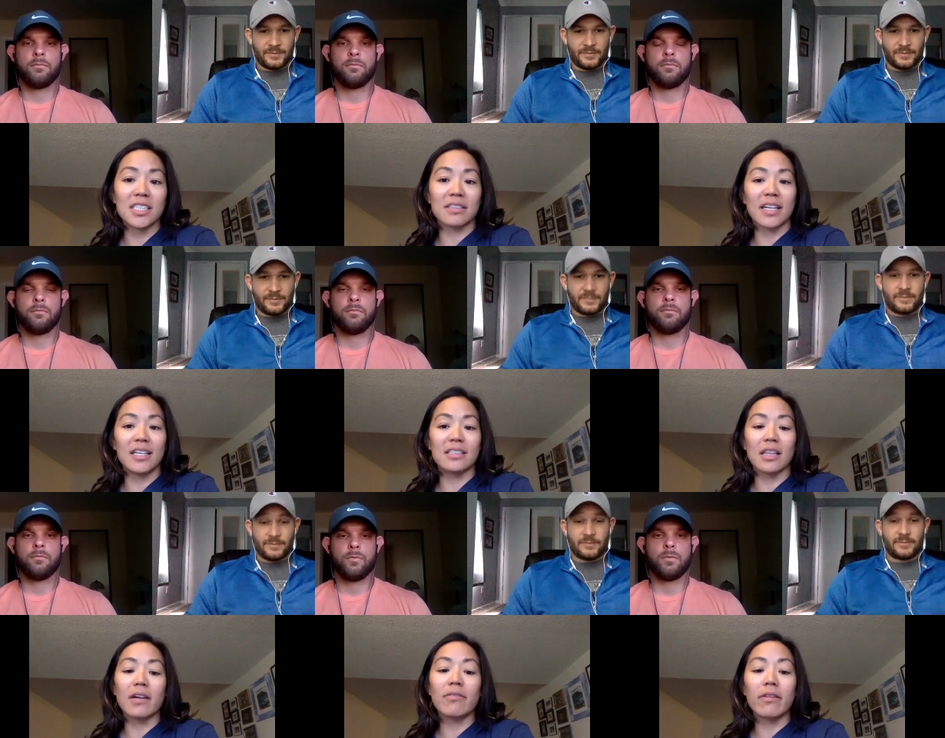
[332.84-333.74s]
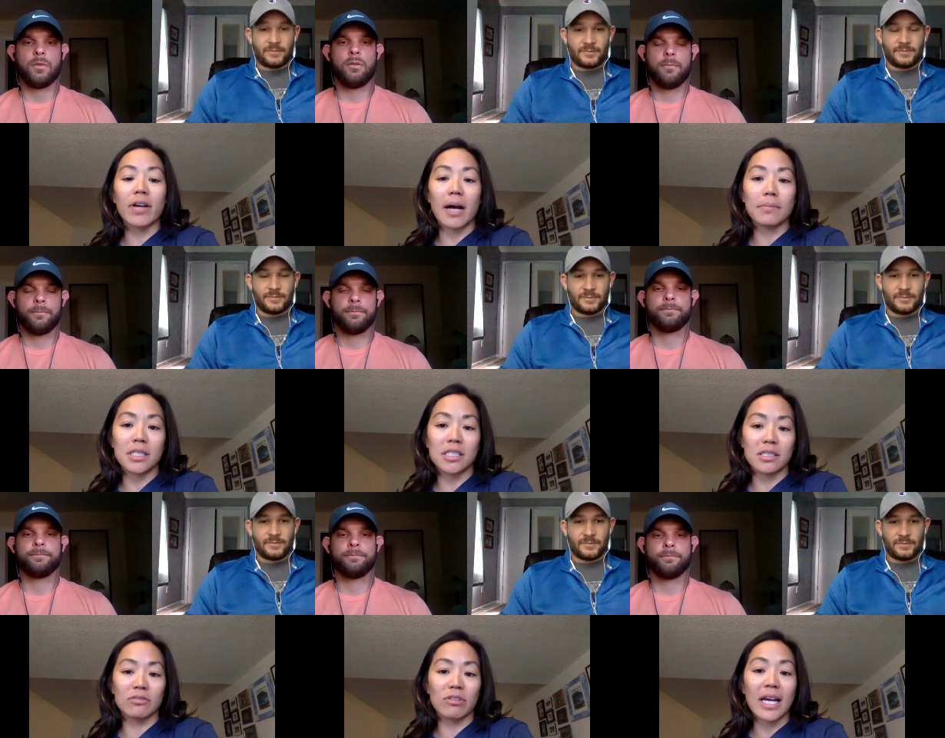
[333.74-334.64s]
Speaker 1: right? The level of
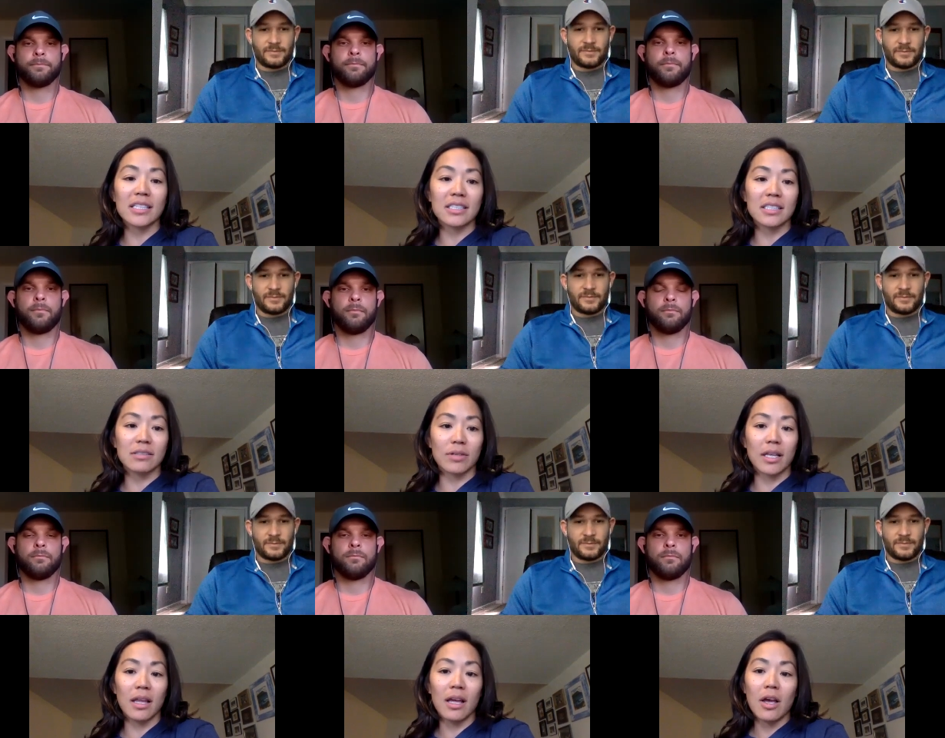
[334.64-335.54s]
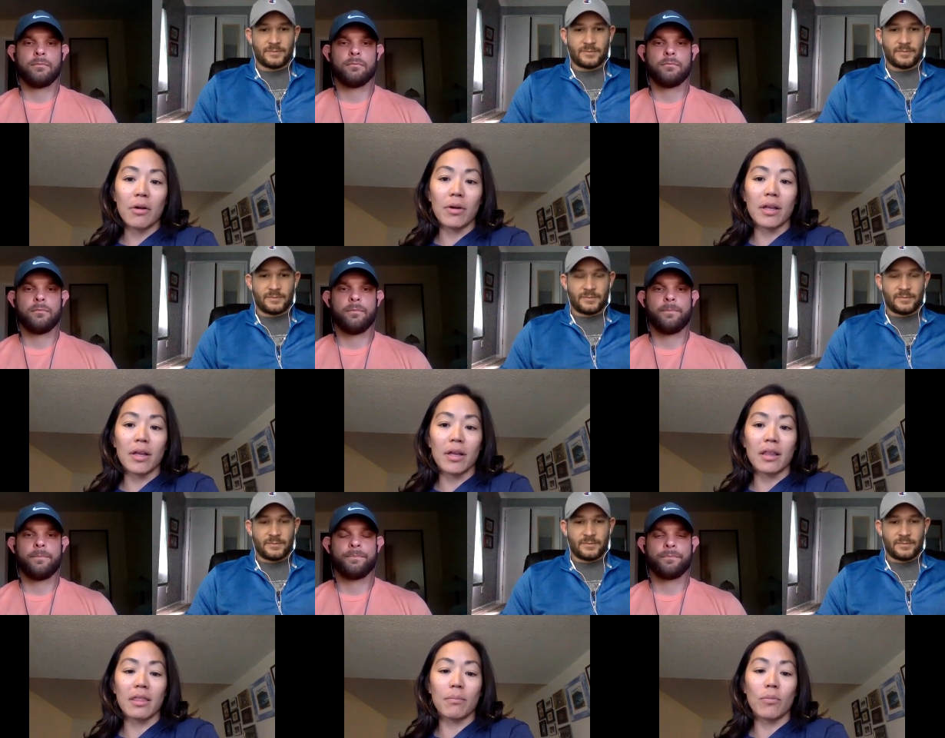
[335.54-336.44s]
competition rises with, with
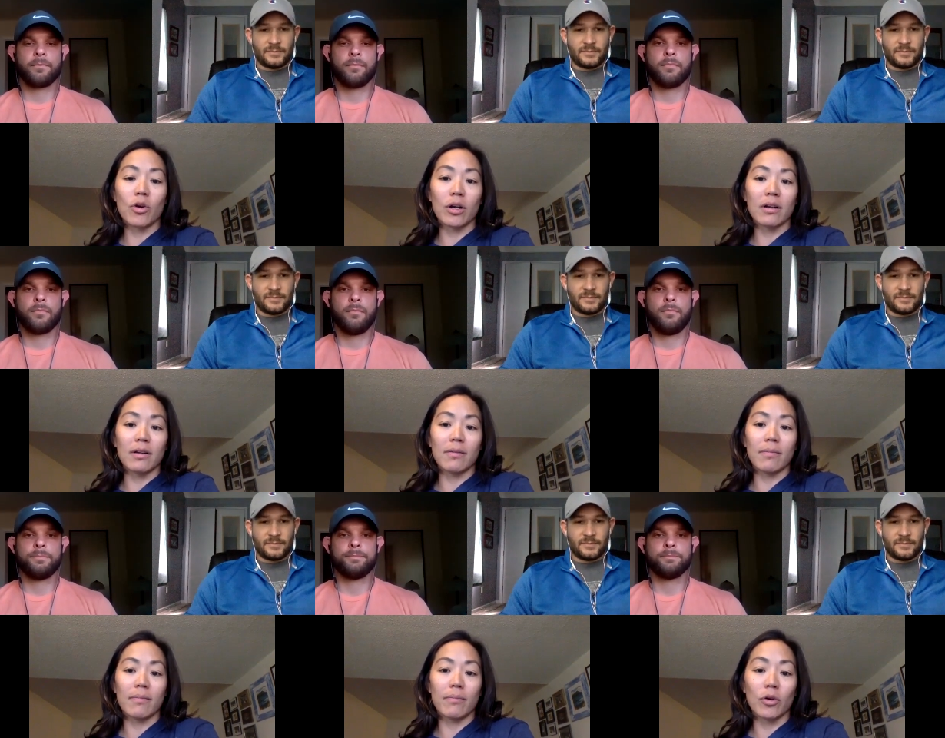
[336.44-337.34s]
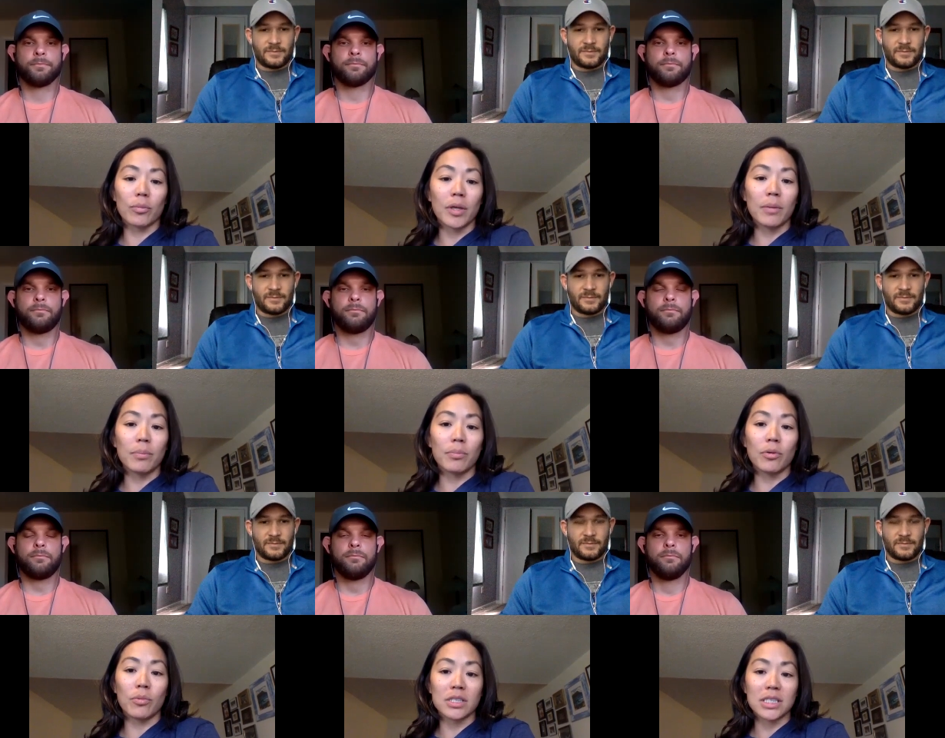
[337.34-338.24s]
more, more
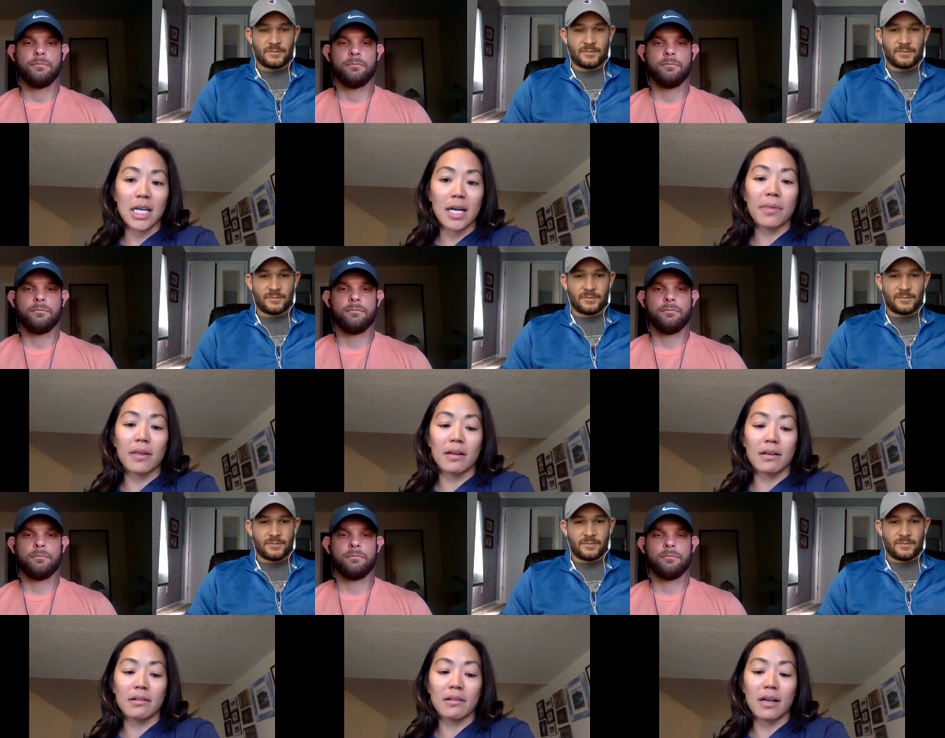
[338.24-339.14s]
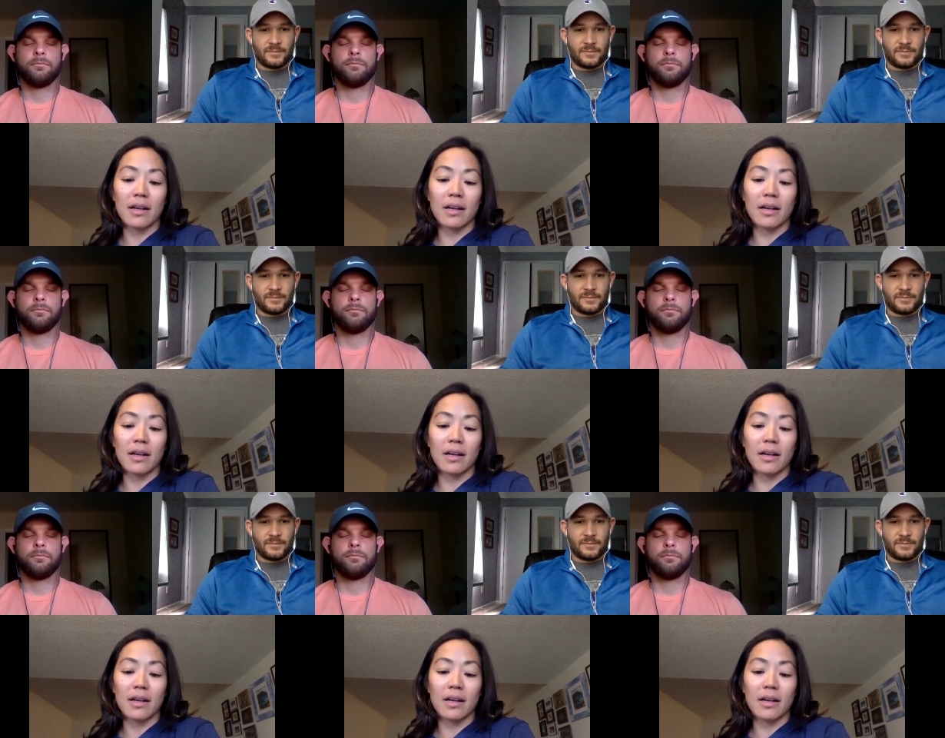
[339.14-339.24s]
people, more depth, you know?